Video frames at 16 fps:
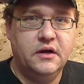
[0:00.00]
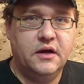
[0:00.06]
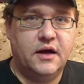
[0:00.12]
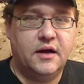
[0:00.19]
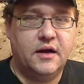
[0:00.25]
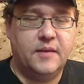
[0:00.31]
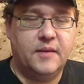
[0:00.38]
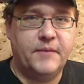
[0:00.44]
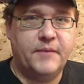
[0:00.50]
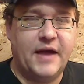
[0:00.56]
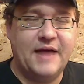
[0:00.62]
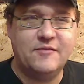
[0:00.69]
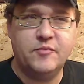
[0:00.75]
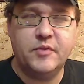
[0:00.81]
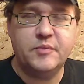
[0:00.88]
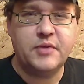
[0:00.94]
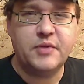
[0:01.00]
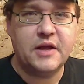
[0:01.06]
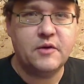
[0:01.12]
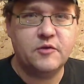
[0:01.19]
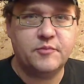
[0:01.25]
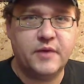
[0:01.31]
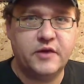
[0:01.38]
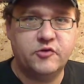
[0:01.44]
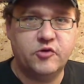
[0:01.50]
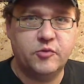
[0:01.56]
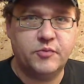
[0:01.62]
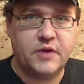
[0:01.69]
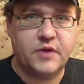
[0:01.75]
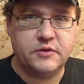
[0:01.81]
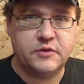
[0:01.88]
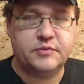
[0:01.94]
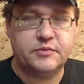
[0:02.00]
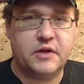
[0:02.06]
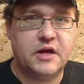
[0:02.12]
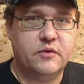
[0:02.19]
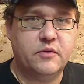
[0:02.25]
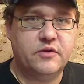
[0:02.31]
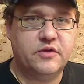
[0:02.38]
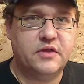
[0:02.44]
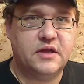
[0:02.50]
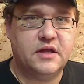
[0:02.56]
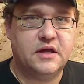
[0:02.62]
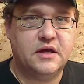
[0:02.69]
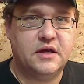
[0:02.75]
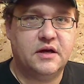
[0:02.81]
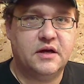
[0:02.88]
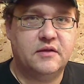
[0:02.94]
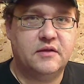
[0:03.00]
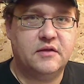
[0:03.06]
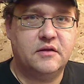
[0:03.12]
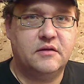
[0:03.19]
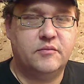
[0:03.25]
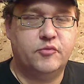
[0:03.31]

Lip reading: I haven't been playing with my group that I was playing with the